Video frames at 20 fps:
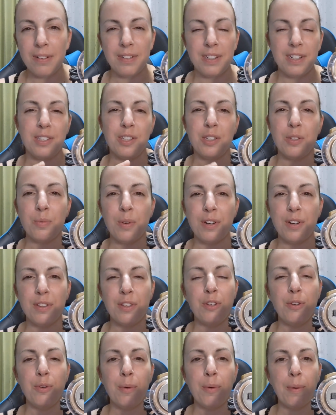This is one of the
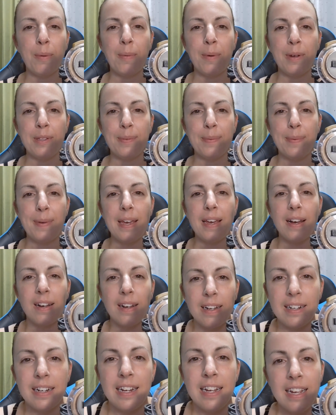newer ones we
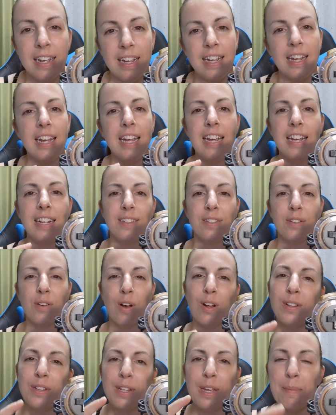got. It's
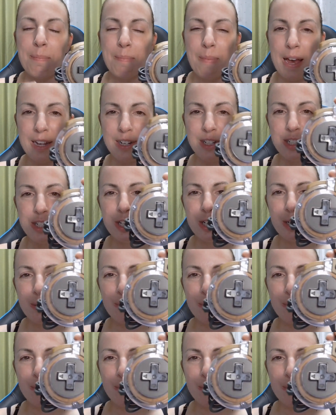called the Imagineer